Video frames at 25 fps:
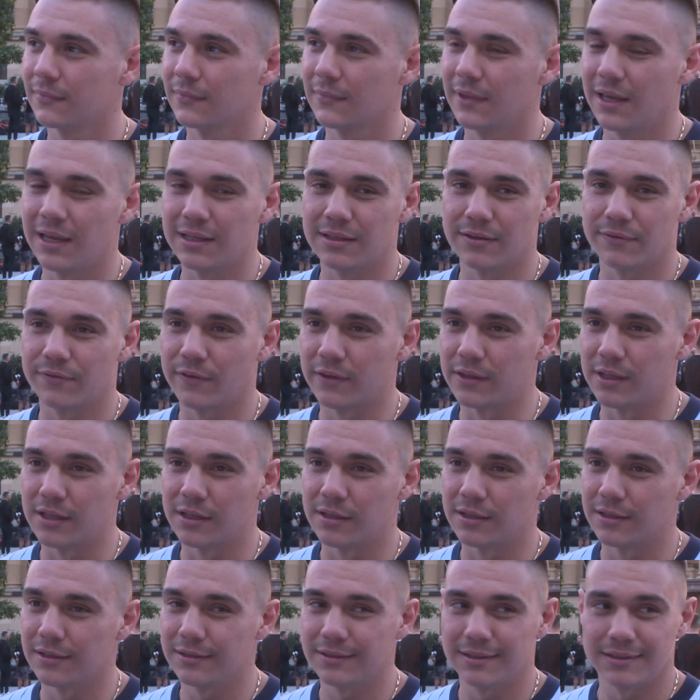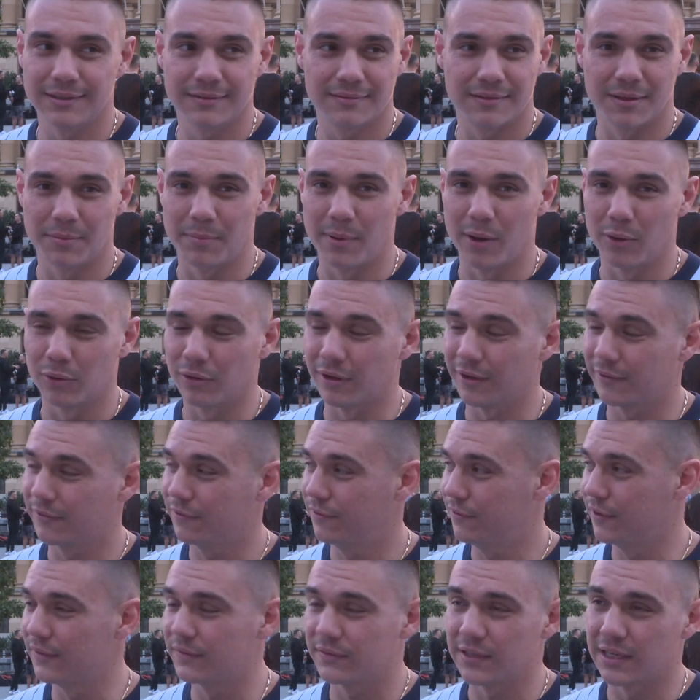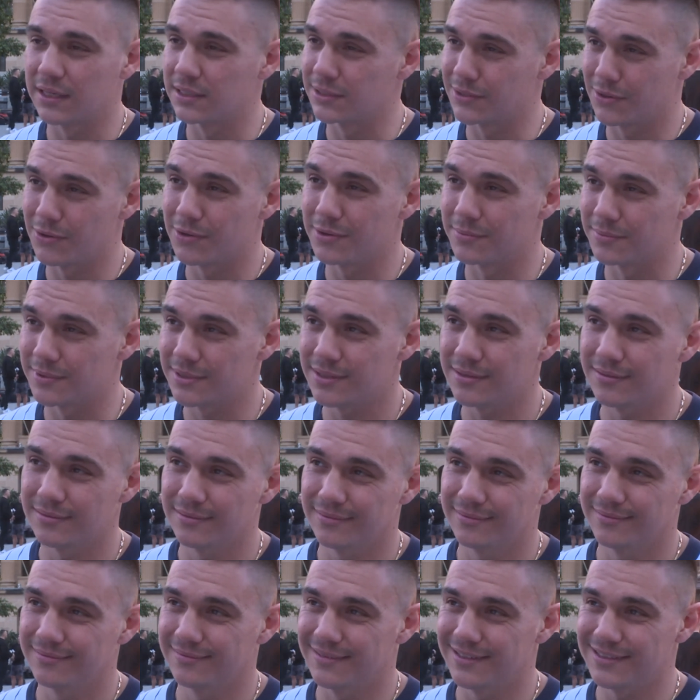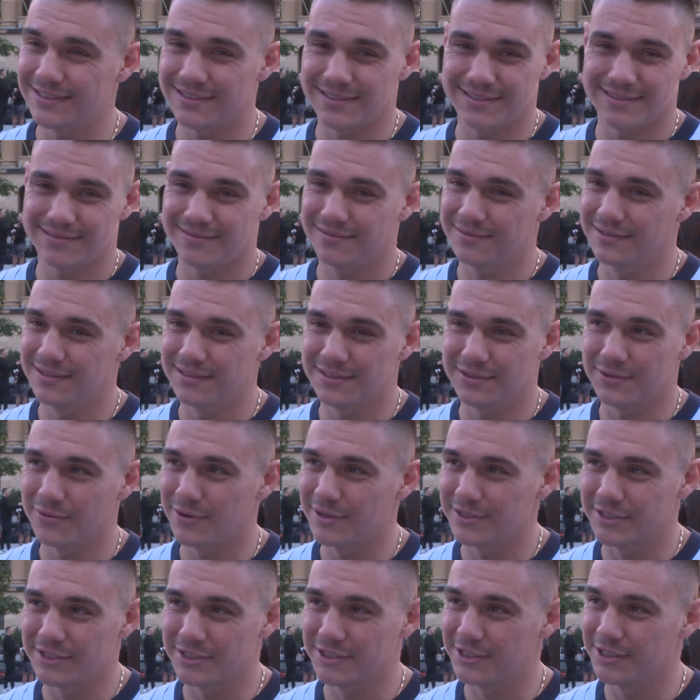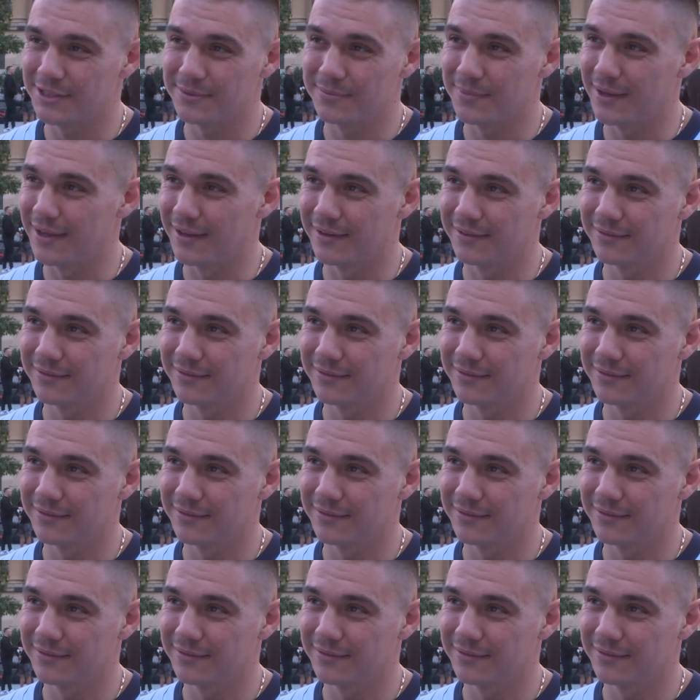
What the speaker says: He defended the belt like 15 times. It's crazy shit, man.